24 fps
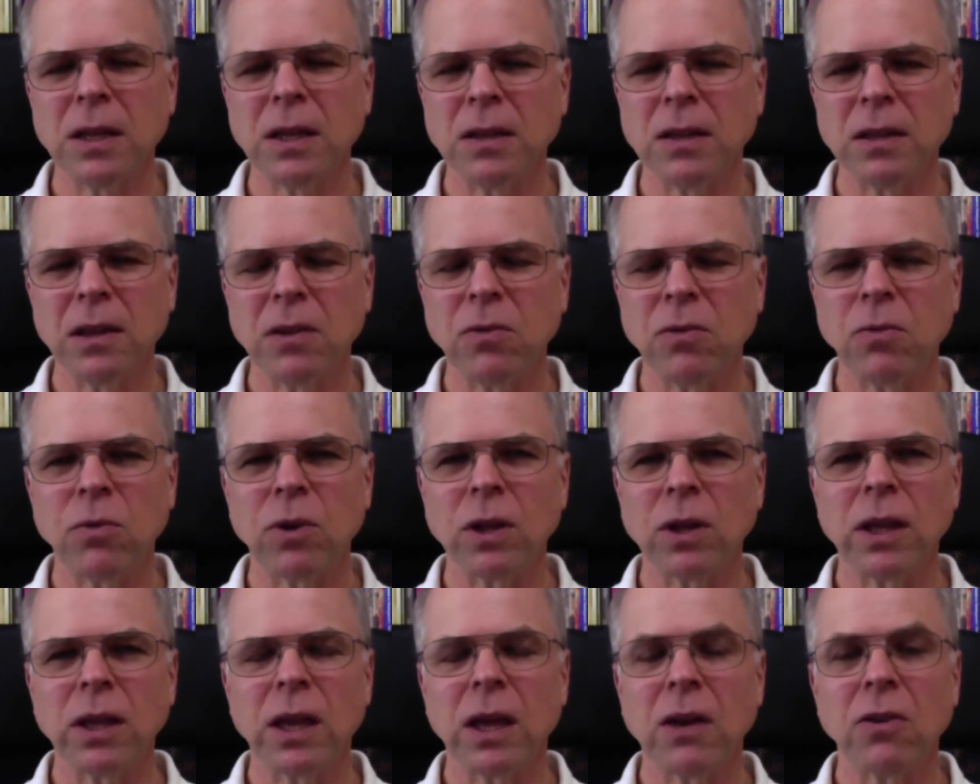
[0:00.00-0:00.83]
didn't
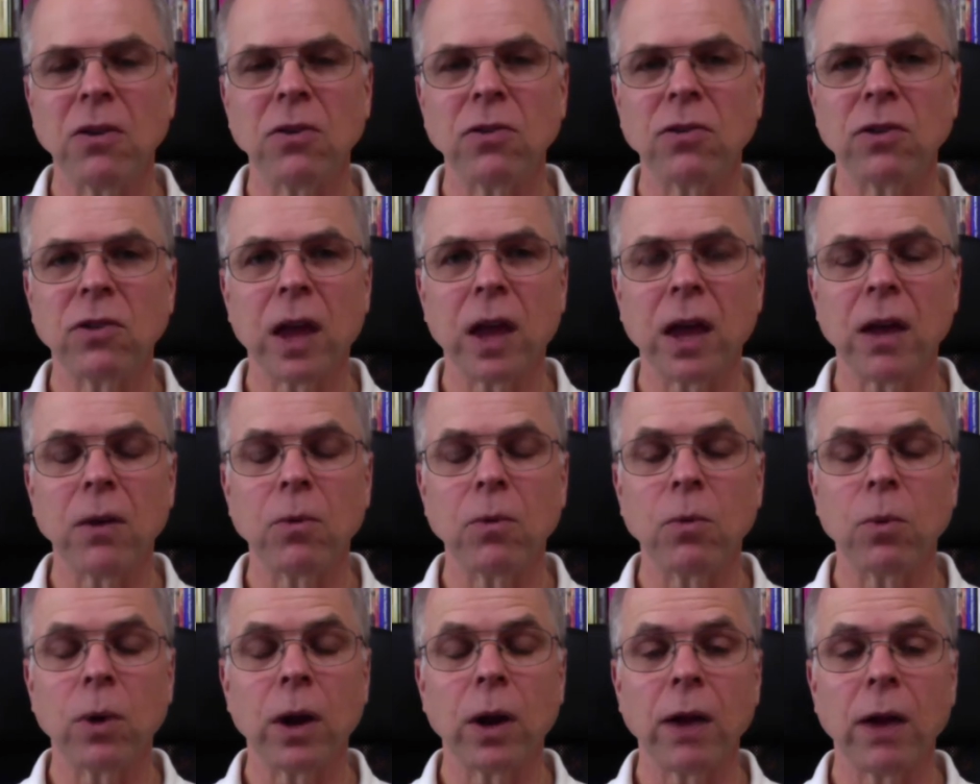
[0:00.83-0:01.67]
really
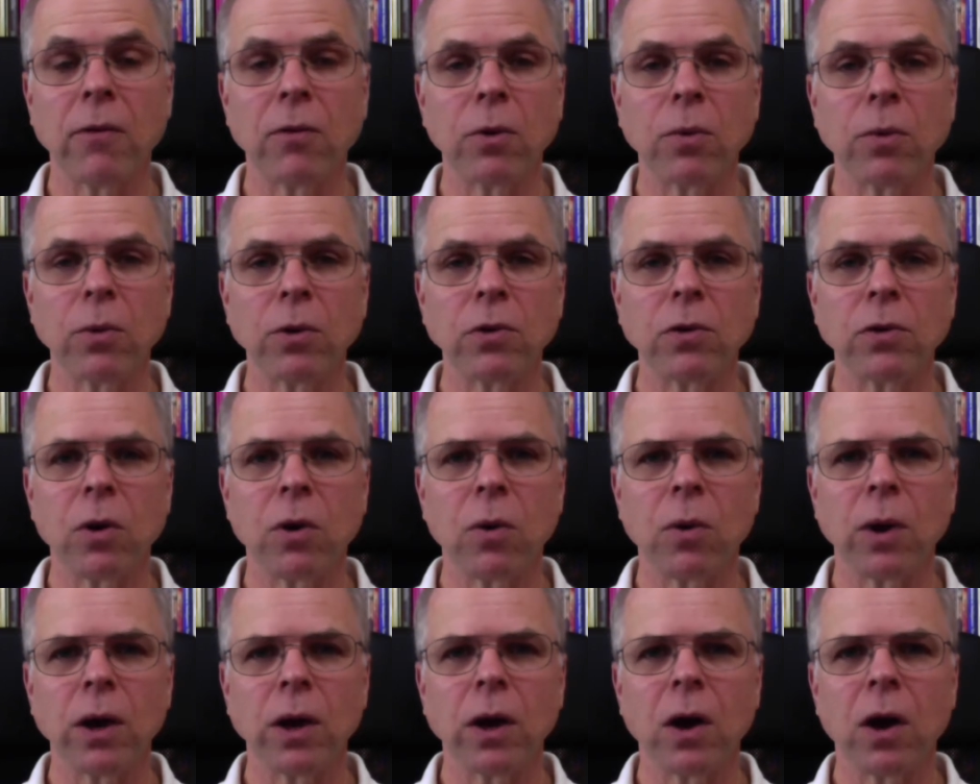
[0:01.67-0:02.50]
understand whatever was
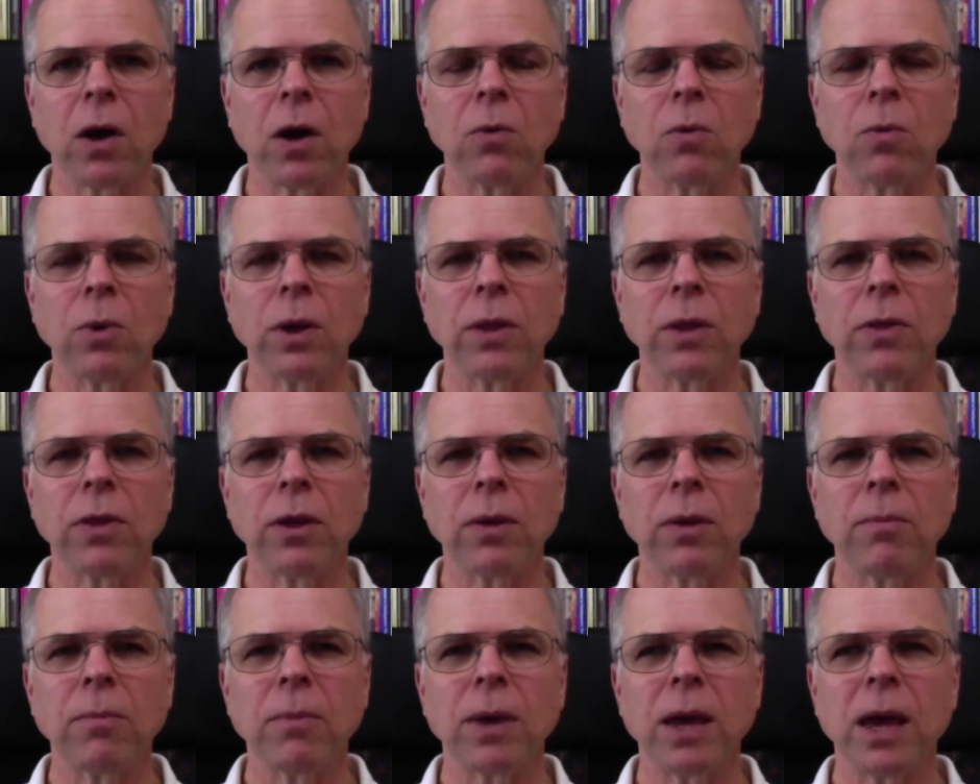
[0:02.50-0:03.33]
going on with
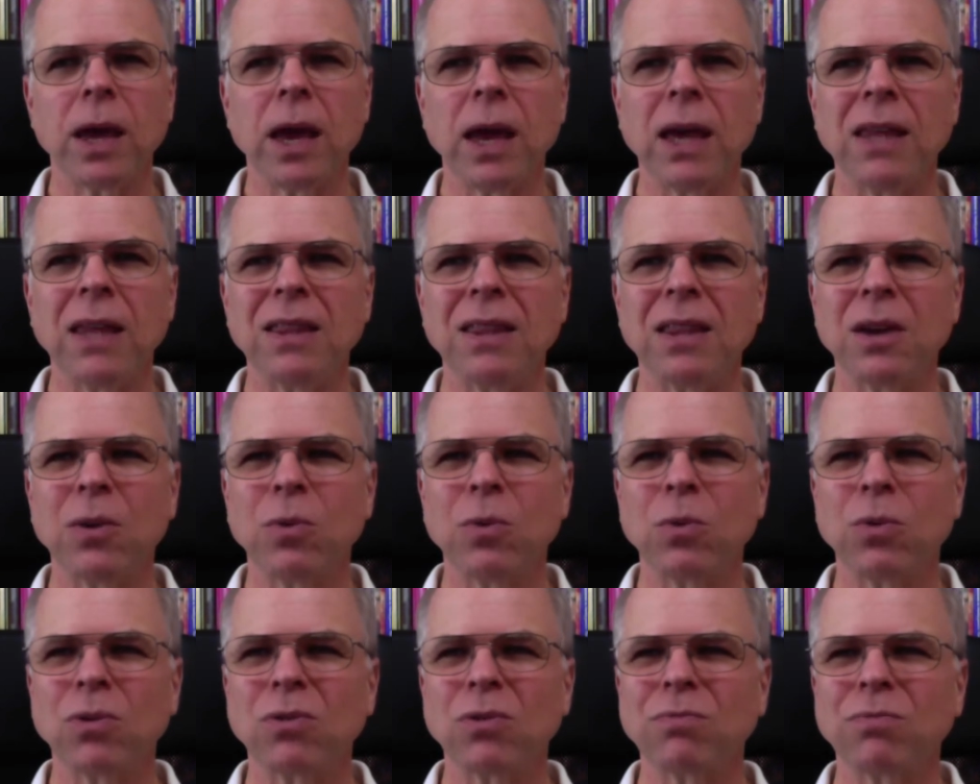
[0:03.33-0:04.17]
them, and there
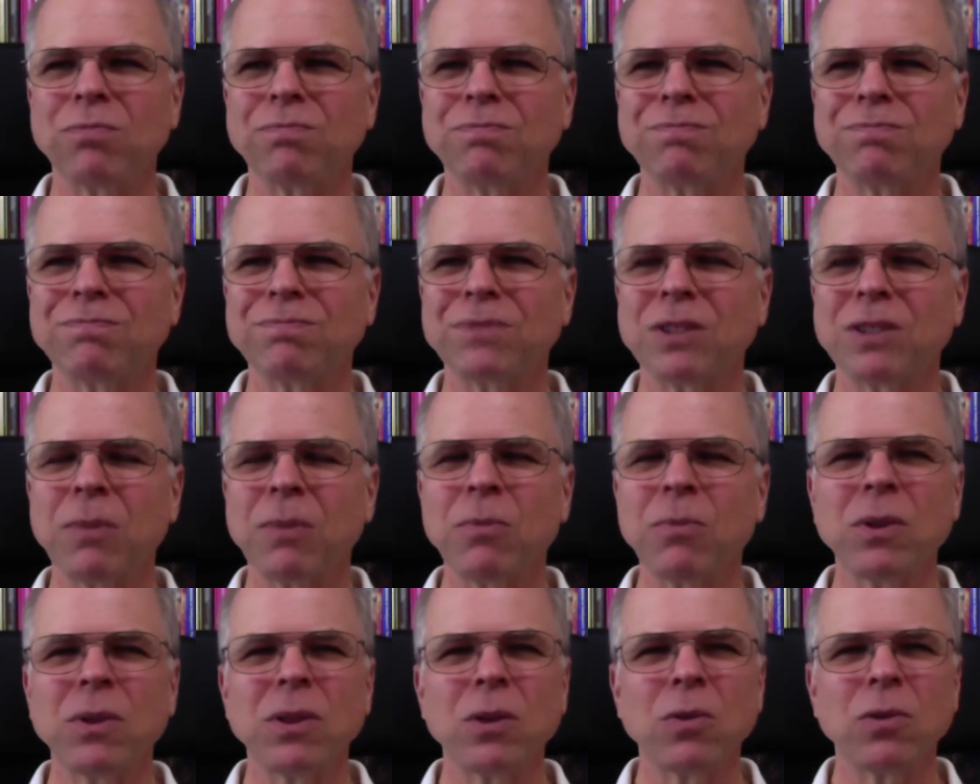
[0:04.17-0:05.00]
was
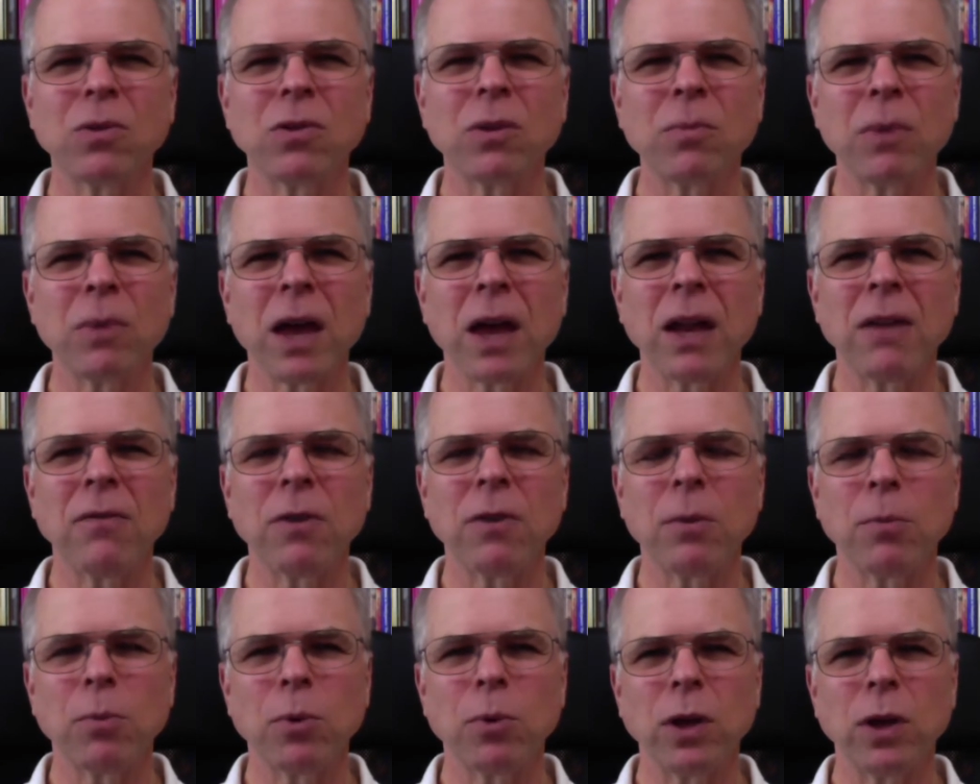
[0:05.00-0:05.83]
some kind of a
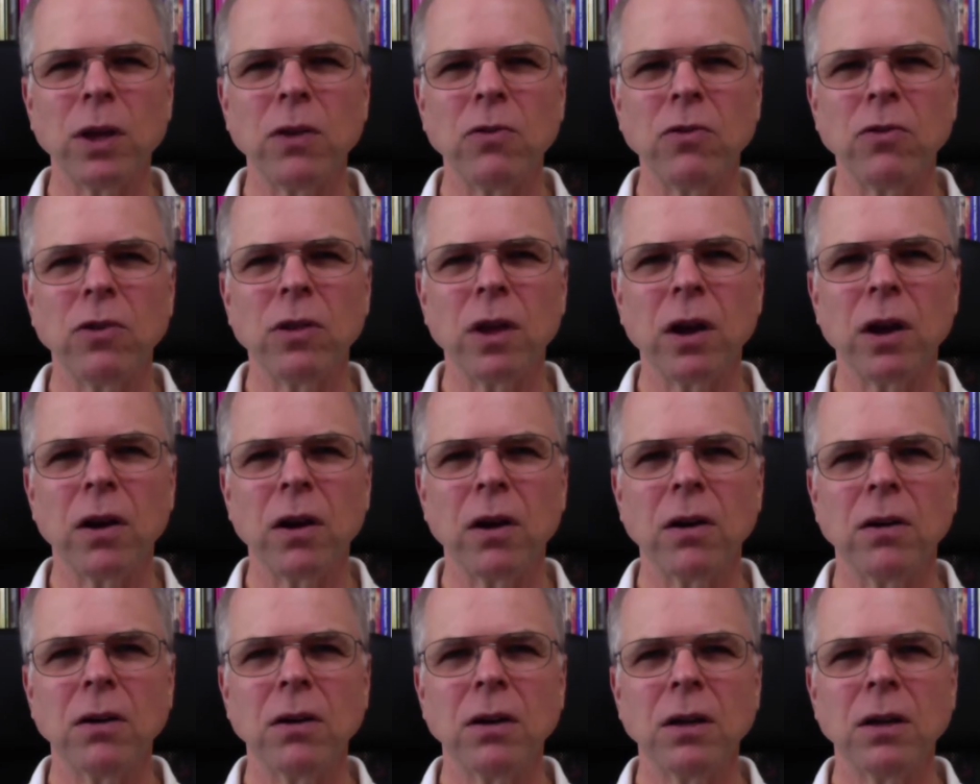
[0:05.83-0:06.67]
breach there.